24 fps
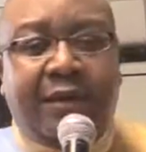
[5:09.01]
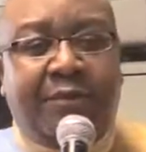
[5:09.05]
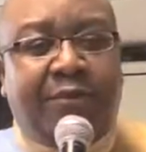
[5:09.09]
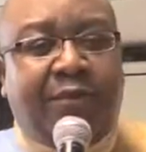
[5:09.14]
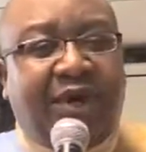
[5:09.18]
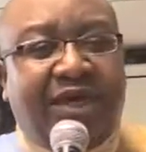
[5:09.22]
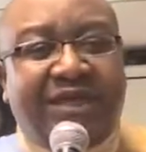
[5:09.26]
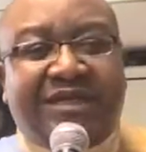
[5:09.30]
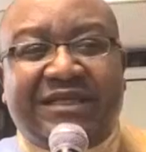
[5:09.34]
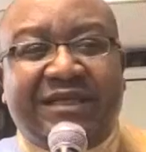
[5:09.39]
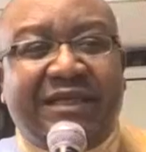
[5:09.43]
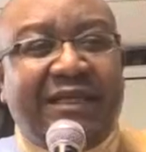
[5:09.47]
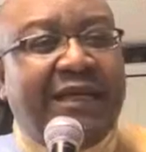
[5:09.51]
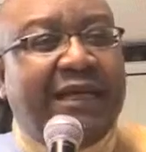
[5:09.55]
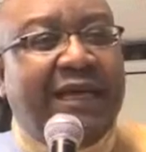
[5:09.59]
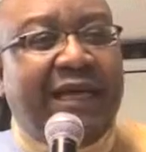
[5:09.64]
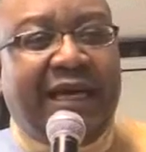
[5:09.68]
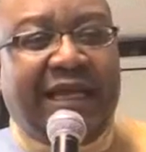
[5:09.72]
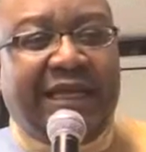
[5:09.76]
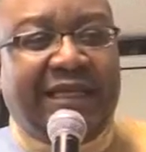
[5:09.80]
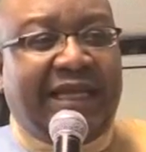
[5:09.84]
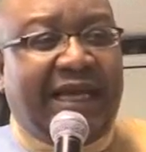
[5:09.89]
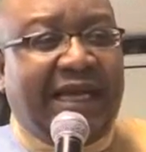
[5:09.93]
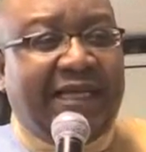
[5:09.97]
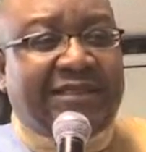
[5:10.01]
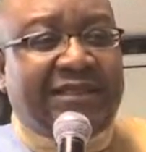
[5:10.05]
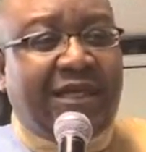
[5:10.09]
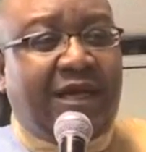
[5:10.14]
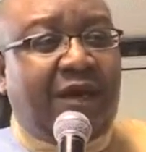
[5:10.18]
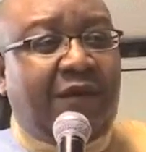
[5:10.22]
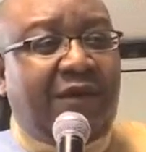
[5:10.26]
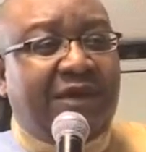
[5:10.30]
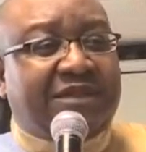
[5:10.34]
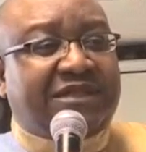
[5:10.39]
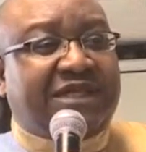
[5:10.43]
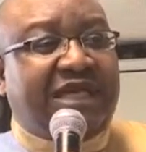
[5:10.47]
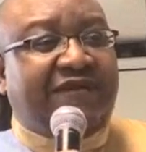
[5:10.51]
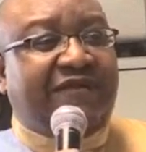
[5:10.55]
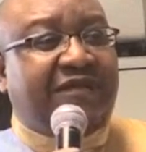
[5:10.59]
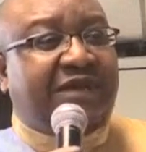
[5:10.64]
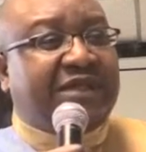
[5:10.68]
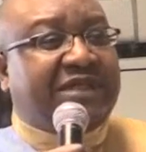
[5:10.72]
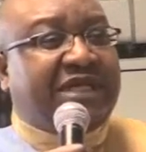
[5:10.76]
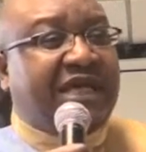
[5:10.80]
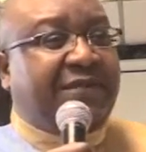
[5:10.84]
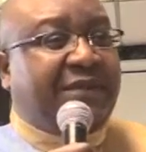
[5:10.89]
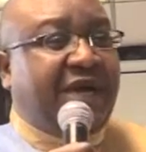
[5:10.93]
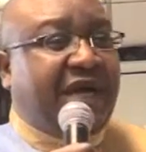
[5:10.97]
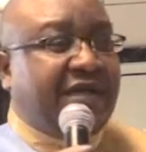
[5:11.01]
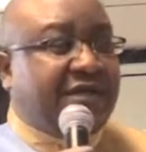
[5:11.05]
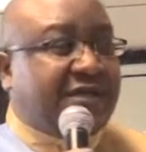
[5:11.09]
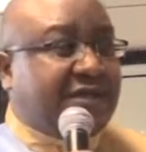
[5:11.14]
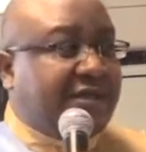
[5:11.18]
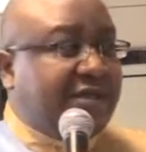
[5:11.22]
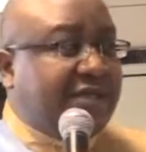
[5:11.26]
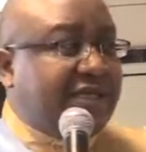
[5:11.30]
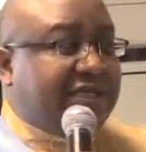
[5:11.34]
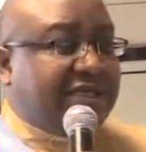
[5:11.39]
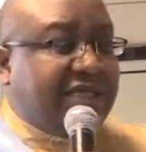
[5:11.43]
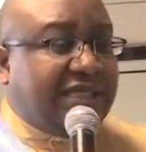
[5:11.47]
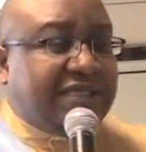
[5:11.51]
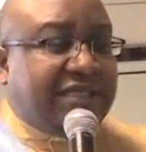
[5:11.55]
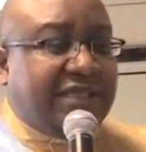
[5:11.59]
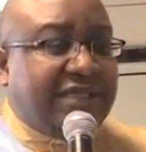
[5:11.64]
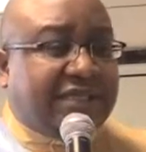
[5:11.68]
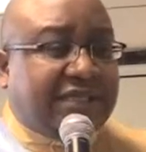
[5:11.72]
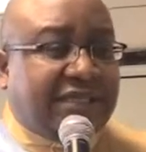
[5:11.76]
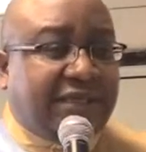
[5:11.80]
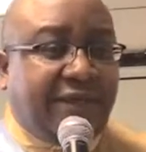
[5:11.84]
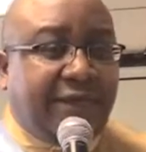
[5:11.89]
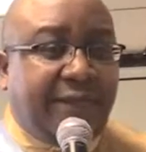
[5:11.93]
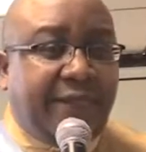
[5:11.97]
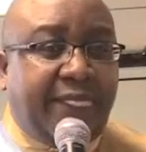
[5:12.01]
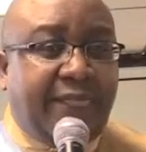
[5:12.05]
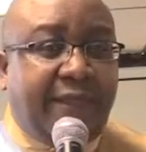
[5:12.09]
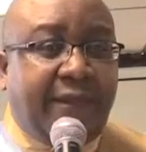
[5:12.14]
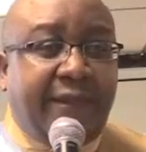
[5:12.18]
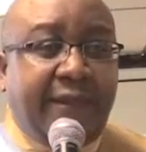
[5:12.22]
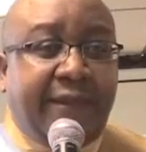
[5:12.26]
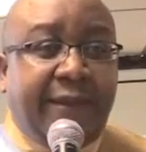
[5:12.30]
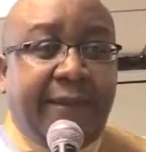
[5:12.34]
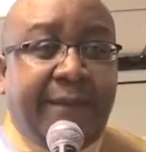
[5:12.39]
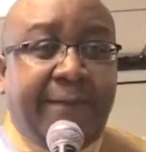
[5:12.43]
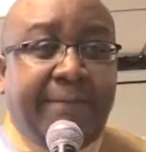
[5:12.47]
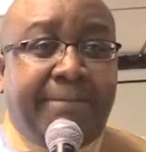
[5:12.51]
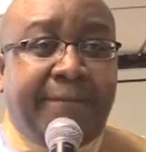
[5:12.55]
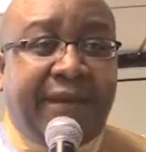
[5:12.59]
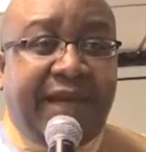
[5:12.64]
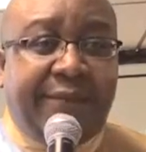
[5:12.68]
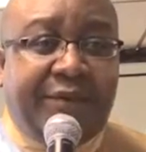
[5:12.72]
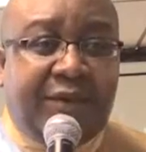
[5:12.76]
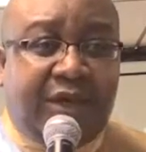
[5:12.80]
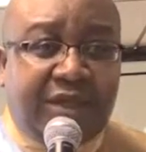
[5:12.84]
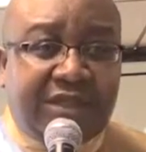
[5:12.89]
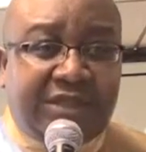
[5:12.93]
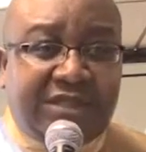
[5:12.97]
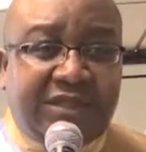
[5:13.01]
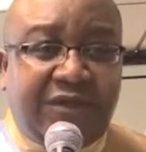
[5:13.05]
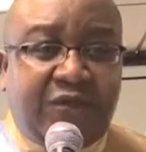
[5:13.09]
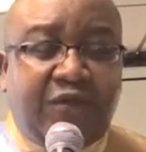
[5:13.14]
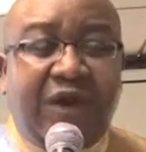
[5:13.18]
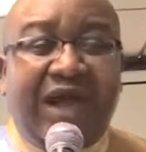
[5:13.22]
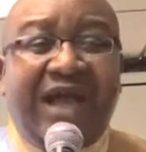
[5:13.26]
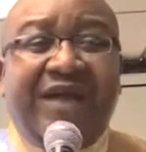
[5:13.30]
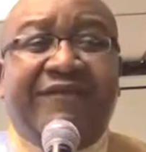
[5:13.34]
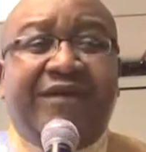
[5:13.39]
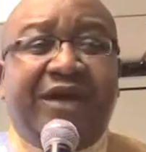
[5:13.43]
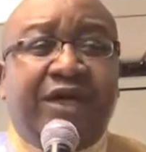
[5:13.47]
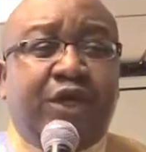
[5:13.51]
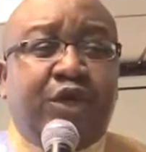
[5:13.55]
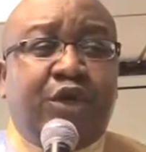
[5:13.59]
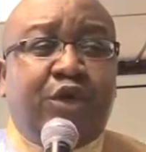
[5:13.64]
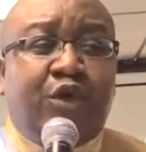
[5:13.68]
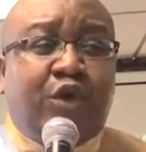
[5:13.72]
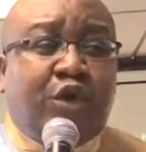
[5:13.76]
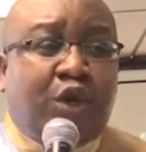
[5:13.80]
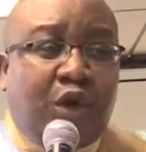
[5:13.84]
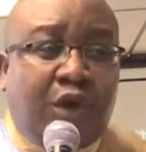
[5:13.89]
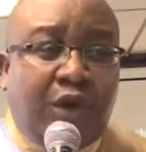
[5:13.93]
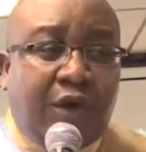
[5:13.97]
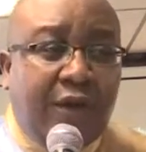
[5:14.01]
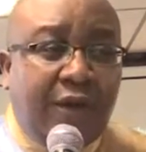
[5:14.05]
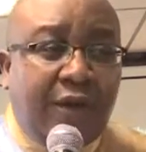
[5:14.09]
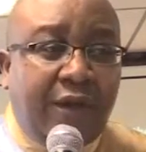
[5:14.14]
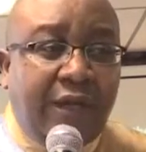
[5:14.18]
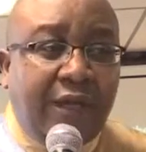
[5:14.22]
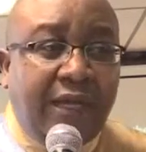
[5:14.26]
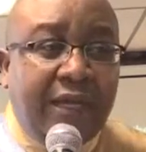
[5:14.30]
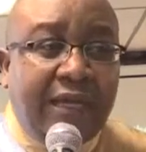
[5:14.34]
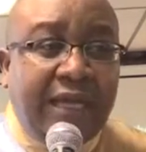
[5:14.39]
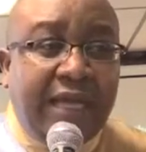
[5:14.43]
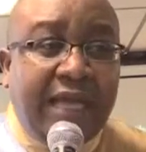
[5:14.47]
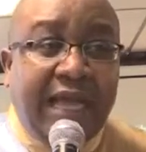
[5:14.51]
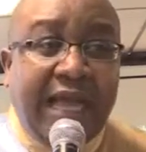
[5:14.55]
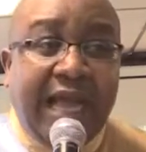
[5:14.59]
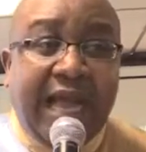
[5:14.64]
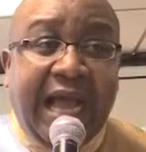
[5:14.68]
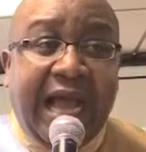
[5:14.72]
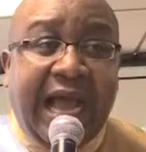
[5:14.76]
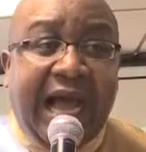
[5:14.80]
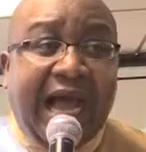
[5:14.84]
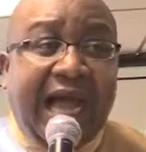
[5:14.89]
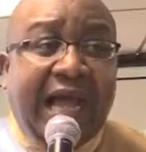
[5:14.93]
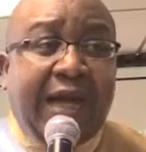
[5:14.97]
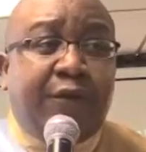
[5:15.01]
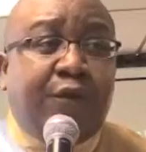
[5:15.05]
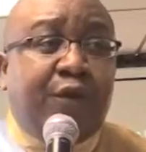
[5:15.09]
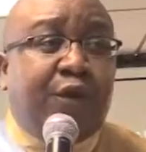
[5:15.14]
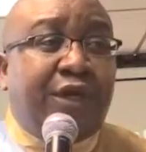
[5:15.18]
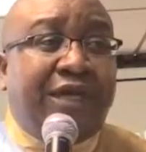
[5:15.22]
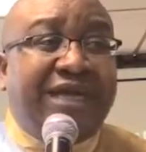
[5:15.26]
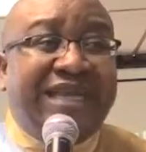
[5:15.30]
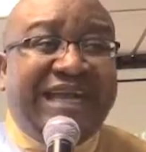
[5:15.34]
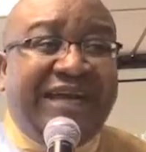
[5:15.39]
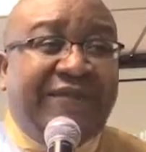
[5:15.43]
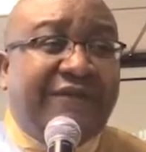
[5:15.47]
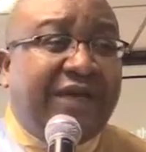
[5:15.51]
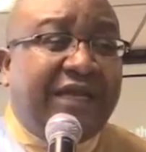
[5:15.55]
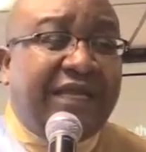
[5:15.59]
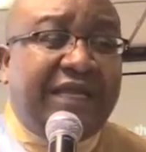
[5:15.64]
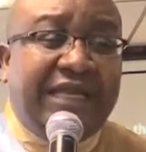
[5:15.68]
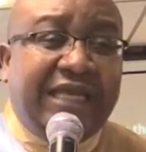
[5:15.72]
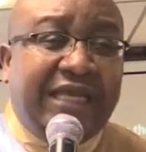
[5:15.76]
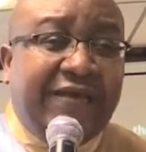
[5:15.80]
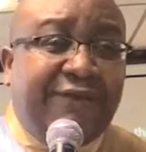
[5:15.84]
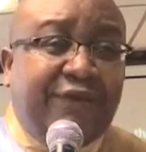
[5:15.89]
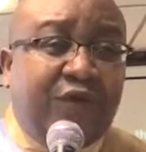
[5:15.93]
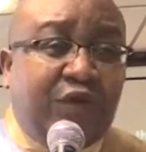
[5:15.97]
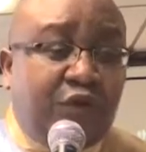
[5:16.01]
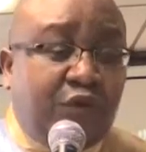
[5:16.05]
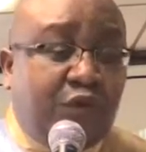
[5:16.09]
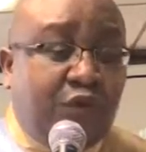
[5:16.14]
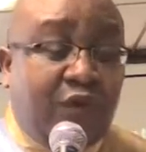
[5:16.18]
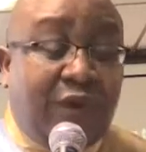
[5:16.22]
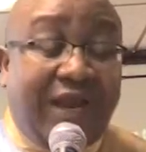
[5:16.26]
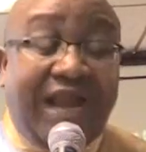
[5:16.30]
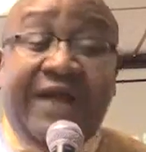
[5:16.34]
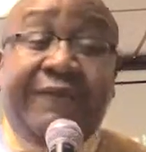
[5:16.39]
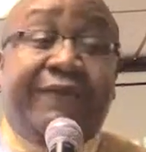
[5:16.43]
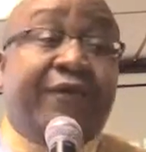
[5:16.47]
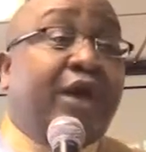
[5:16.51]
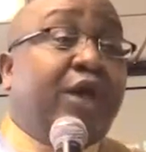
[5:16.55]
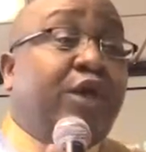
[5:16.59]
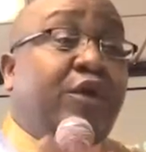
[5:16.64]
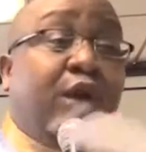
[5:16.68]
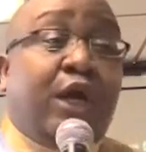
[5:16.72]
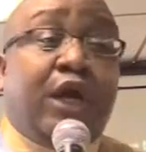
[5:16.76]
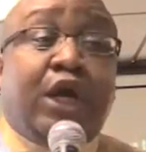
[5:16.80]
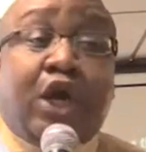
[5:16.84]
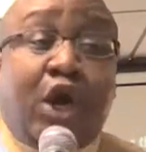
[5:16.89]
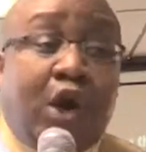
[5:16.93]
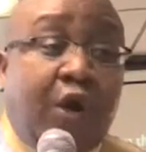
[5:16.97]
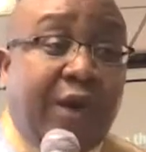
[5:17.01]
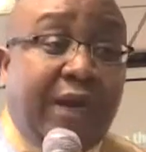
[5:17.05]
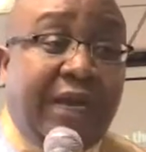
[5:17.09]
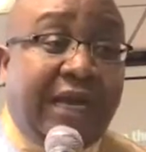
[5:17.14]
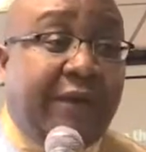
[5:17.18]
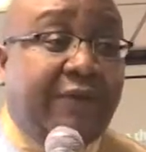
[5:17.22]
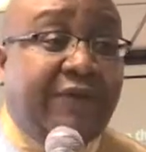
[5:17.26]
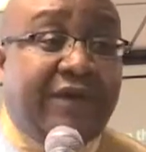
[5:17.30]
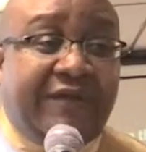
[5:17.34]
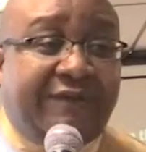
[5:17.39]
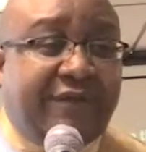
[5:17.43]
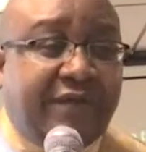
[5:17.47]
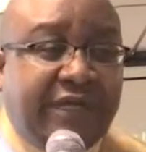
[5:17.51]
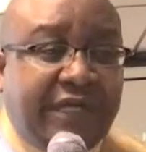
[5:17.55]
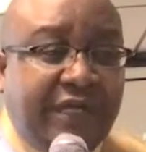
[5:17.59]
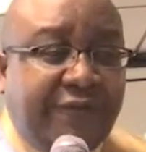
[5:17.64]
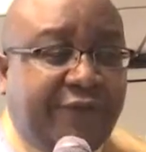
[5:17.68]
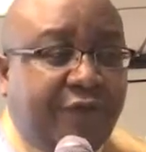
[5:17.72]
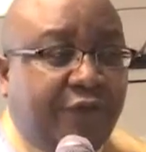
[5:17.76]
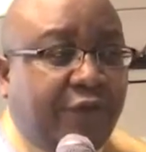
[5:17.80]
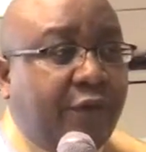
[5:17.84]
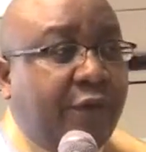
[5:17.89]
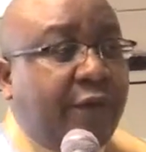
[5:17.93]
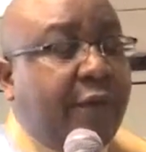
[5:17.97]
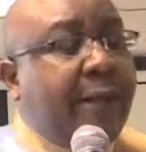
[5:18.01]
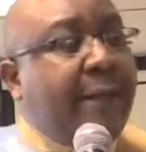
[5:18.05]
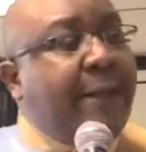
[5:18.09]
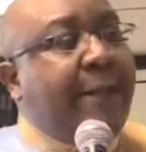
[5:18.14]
But Elijah always gave him the same answer. He says, listen, my boss, wherever you go, I will never leave you. Wherever you are going, I will never leave you.